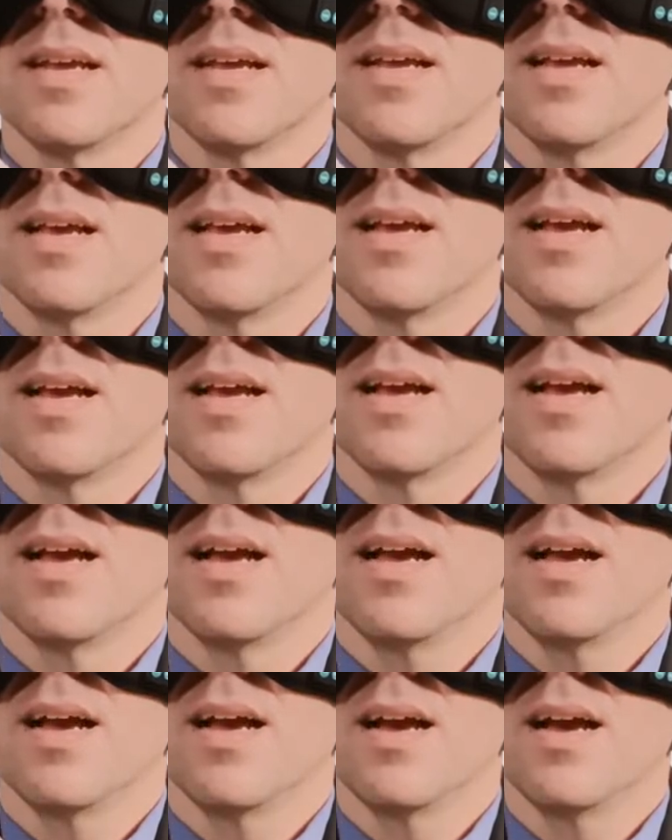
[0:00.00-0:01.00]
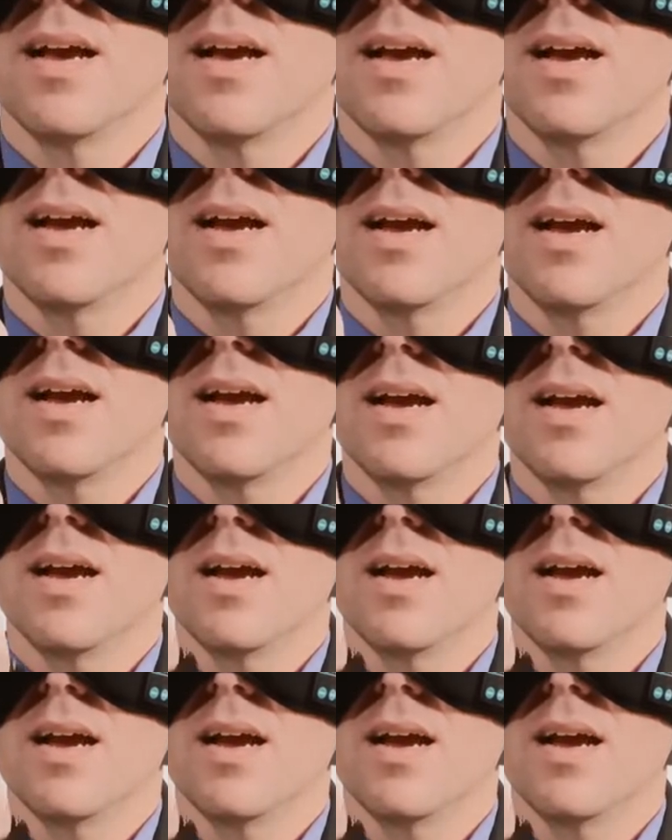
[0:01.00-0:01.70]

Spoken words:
Nothing is said.